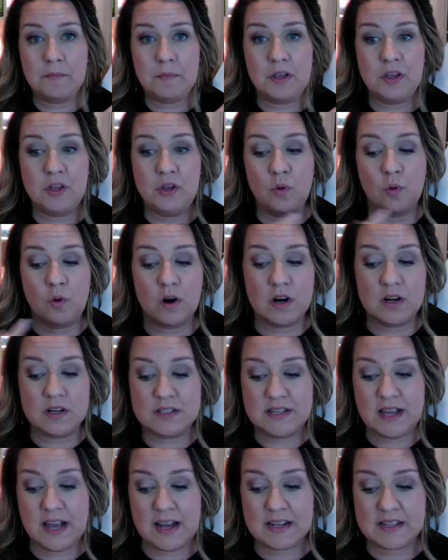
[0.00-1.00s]
your
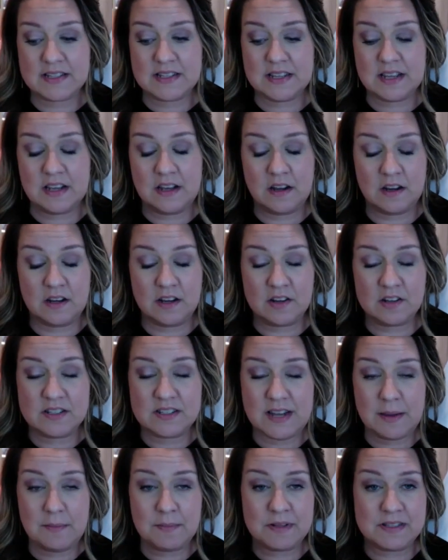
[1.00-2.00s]
tax or your
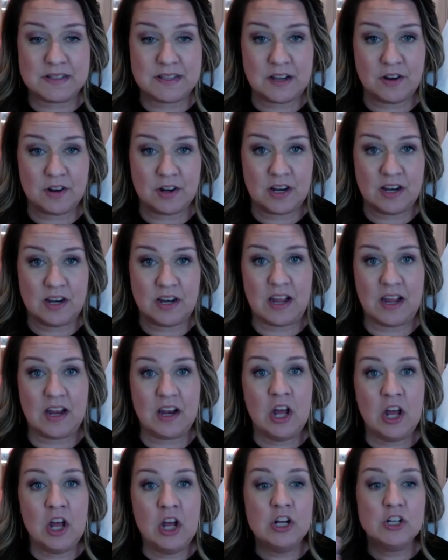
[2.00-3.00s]
statements that you're going to
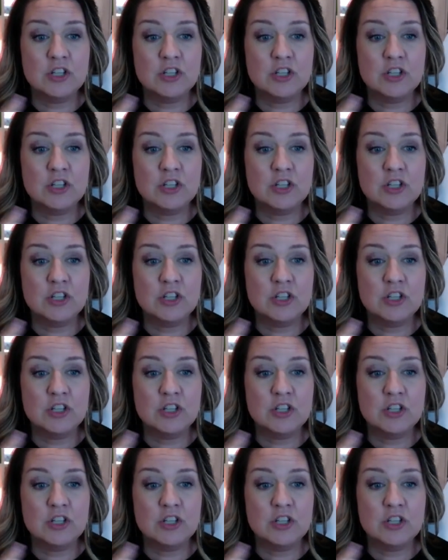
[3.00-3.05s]
need.